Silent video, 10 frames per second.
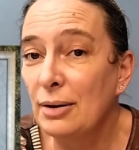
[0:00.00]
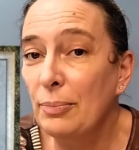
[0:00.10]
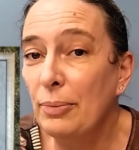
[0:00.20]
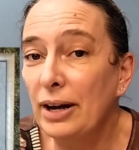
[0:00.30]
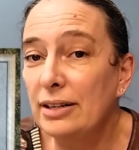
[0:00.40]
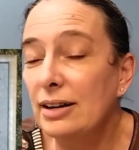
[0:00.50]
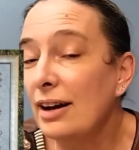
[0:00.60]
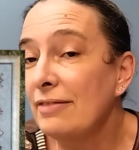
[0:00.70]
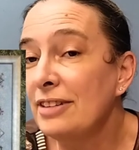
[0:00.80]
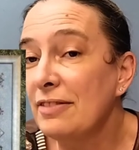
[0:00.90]
but
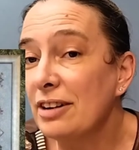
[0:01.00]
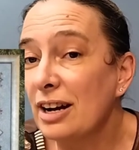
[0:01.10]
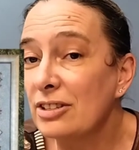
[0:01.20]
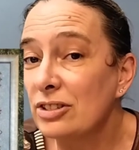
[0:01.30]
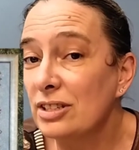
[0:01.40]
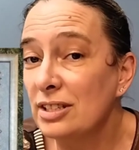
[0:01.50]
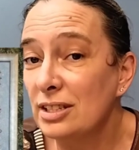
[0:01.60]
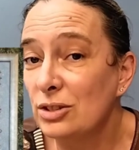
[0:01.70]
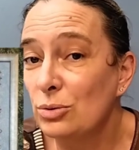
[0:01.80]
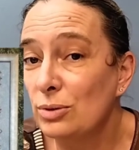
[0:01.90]
I've never actually
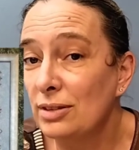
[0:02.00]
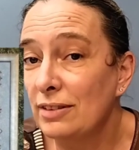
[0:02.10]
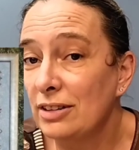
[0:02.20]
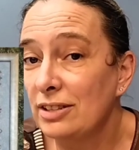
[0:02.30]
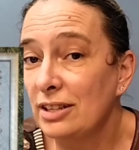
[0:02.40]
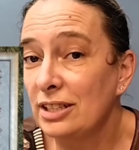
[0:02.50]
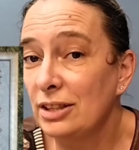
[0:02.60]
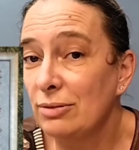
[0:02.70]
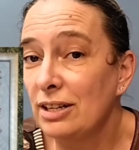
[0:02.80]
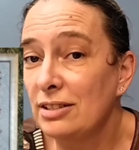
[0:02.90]
stitched with the Valdani
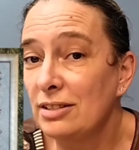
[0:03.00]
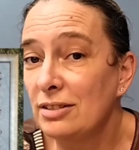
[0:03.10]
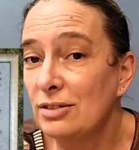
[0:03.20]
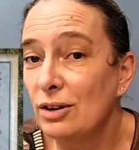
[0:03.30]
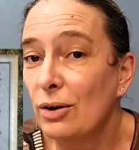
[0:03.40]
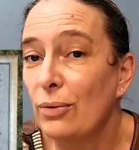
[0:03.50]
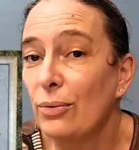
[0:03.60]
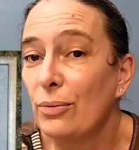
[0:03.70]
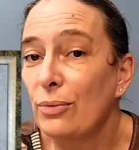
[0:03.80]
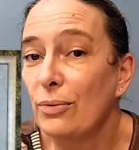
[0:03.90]
threads,
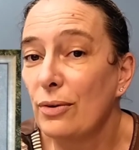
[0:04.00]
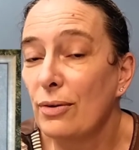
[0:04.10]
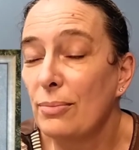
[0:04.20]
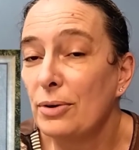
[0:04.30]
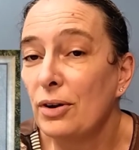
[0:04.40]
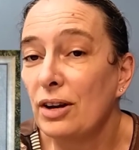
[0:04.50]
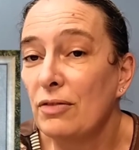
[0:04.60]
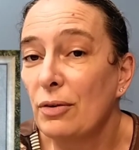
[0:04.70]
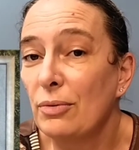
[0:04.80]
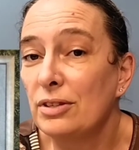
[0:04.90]
so I'm looking
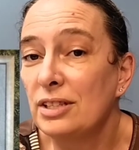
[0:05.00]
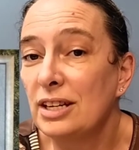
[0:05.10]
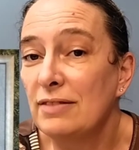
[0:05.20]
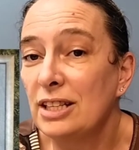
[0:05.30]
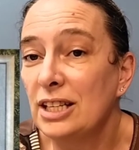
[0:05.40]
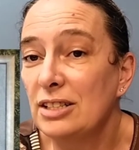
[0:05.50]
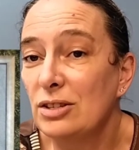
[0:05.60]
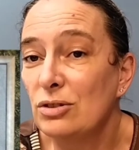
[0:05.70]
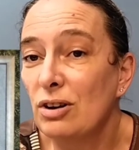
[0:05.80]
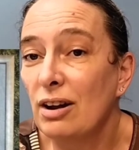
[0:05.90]
forward to giving these a
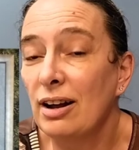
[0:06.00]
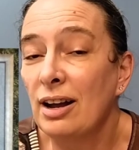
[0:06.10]
try.